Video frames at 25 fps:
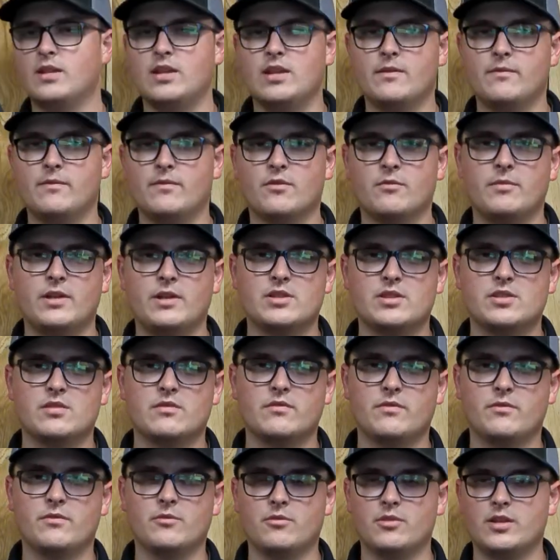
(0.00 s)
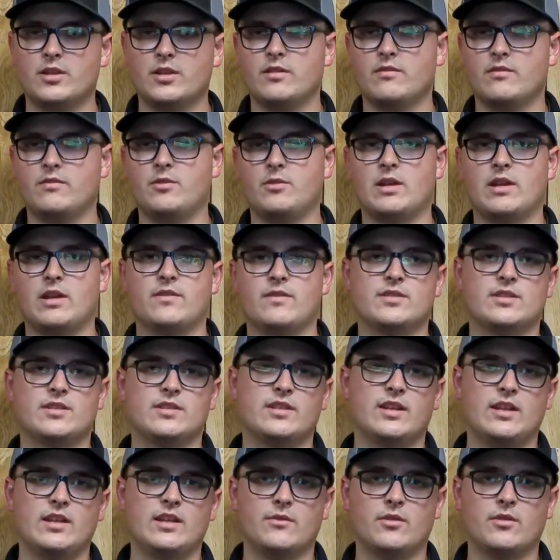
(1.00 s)
information for you if you haven't seen
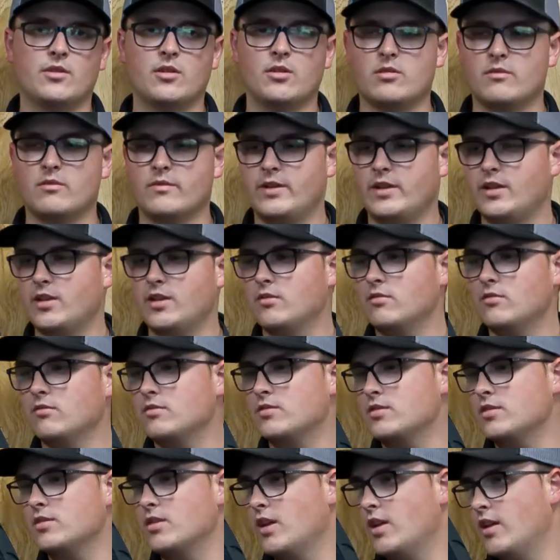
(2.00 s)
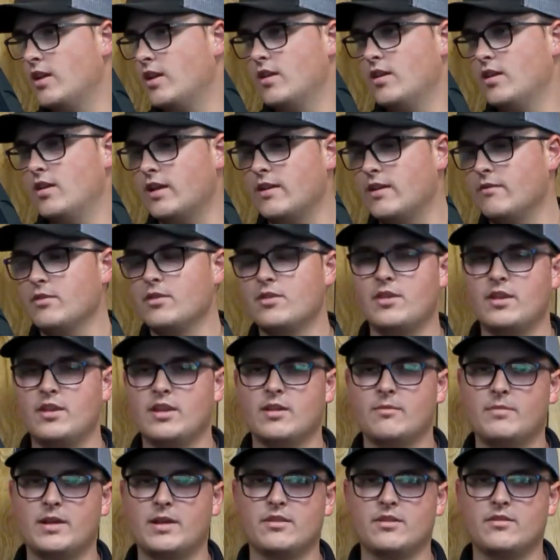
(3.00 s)
any of our other videos. Everything
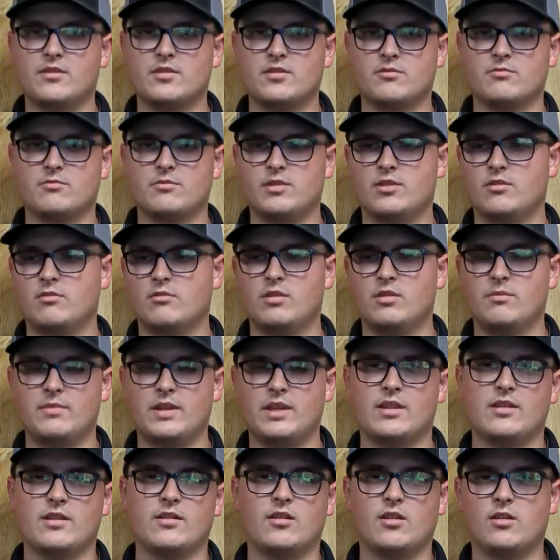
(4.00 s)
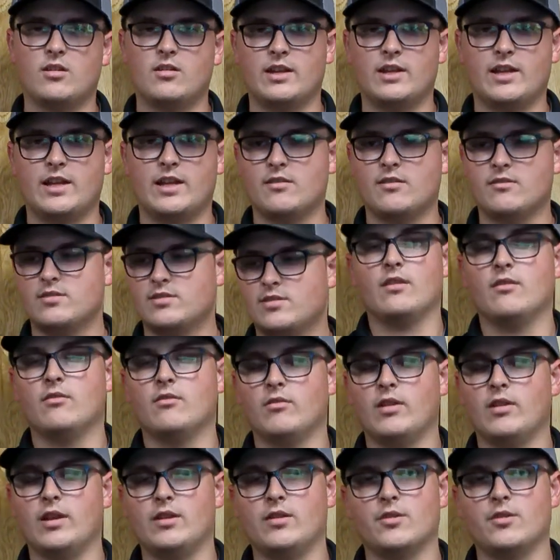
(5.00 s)
about this wheel we make all in-house
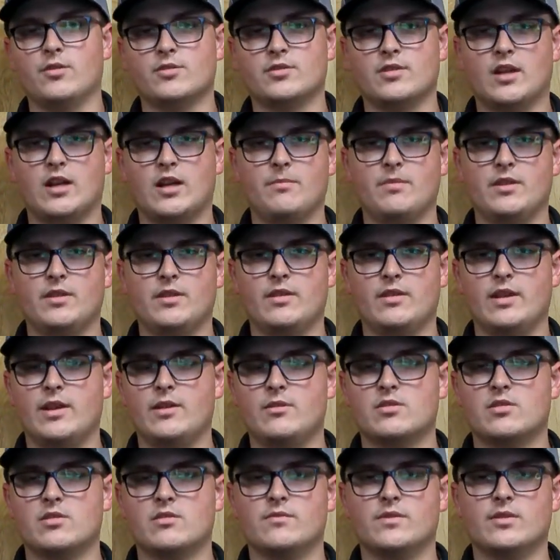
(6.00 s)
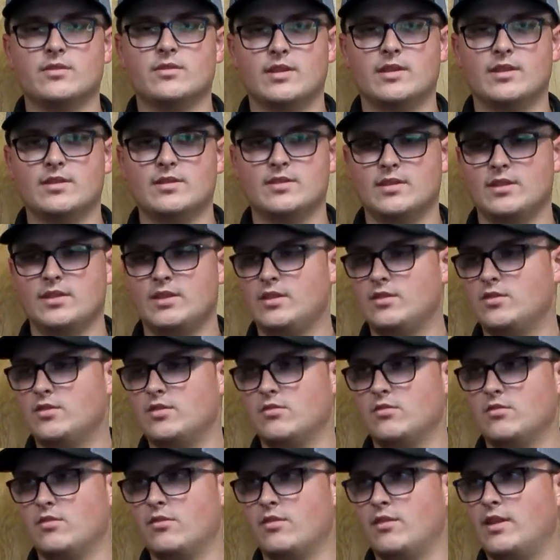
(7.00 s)
right in our shop in Hendersonville, Tennessee, just
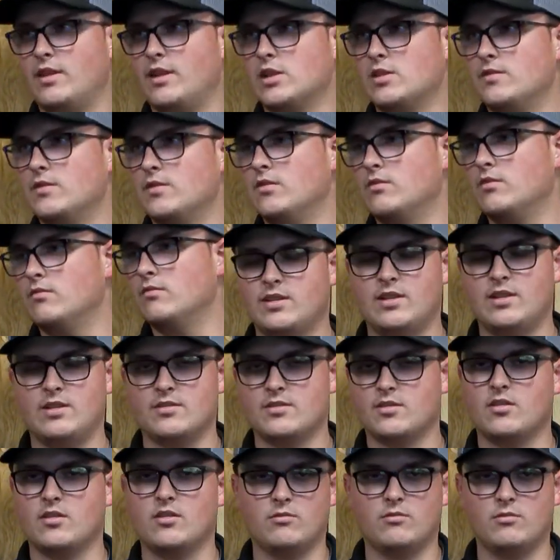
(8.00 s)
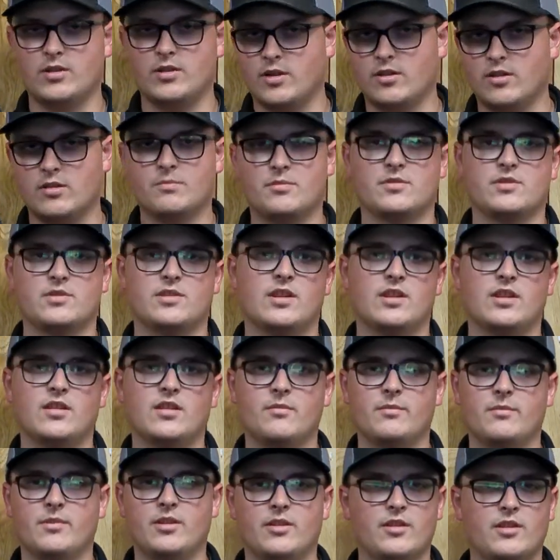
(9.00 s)
north of Nashville. It is all 100%
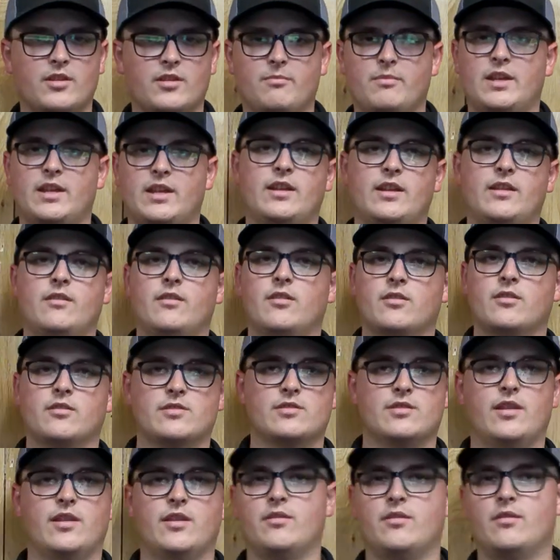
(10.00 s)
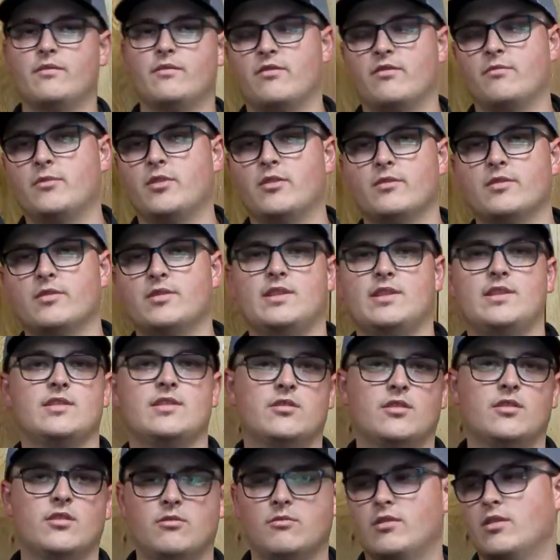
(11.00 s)
American made. There's nothing from overseas,
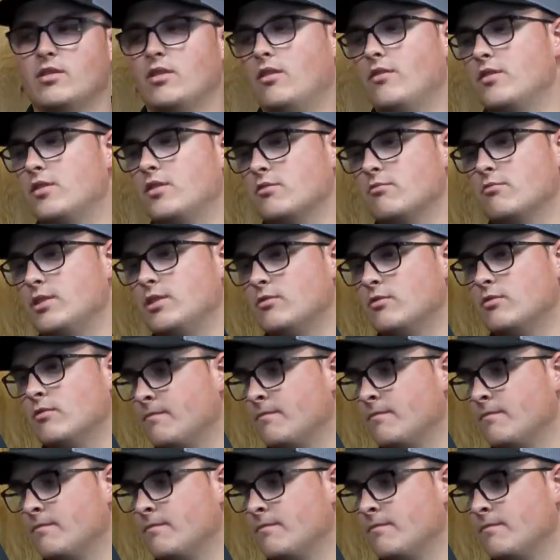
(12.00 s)
nowhere on this wheel.